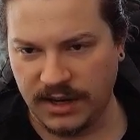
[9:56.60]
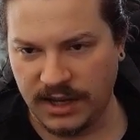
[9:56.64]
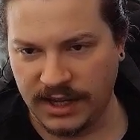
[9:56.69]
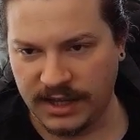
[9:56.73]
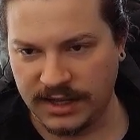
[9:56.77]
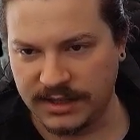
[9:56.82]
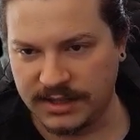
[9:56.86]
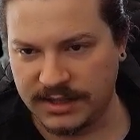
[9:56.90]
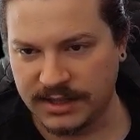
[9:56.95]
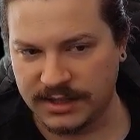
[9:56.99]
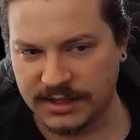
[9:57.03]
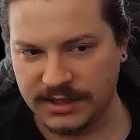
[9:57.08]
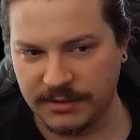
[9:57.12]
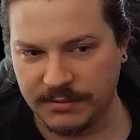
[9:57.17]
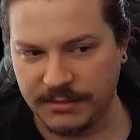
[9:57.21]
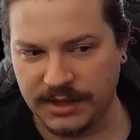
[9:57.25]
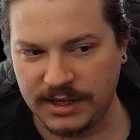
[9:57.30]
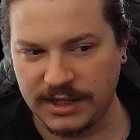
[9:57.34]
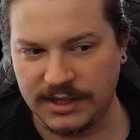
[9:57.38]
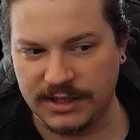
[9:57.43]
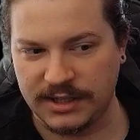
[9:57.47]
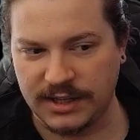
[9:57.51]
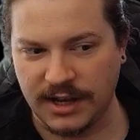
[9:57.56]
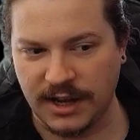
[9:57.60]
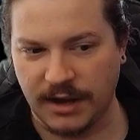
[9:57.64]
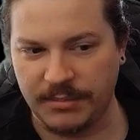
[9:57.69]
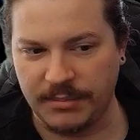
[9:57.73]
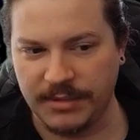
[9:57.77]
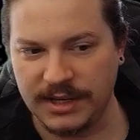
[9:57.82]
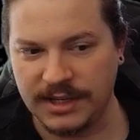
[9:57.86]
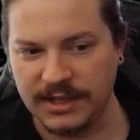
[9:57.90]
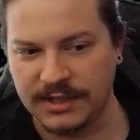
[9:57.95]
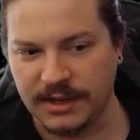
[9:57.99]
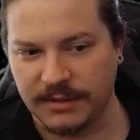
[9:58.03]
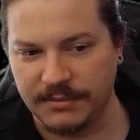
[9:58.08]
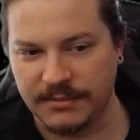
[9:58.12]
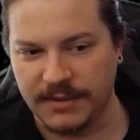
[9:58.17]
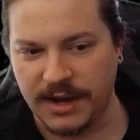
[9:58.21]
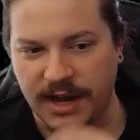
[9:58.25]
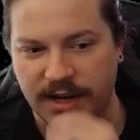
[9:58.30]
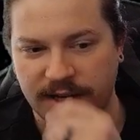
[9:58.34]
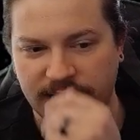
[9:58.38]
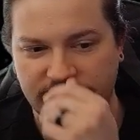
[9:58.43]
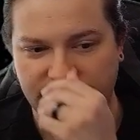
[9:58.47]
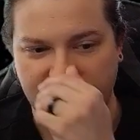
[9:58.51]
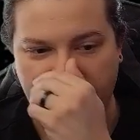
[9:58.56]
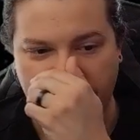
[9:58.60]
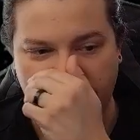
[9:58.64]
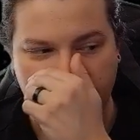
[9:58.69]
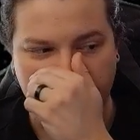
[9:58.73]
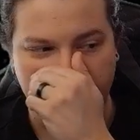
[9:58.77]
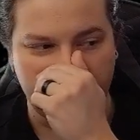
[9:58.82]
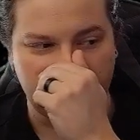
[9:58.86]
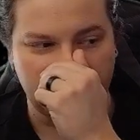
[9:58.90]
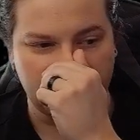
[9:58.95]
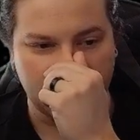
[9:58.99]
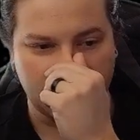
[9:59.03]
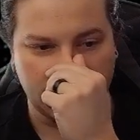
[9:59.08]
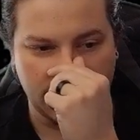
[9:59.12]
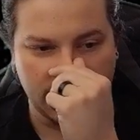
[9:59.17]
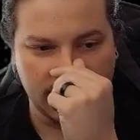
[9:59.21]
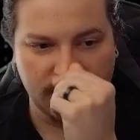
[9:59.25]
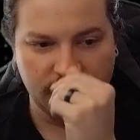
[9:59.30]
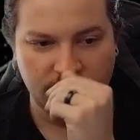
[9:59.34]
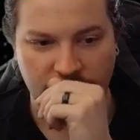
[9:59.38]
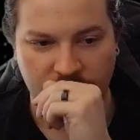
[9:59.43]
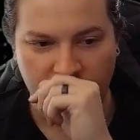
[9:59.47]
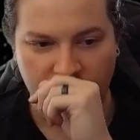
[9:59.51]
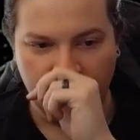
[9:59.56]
into some of these cubbies. I'm not exactly sure.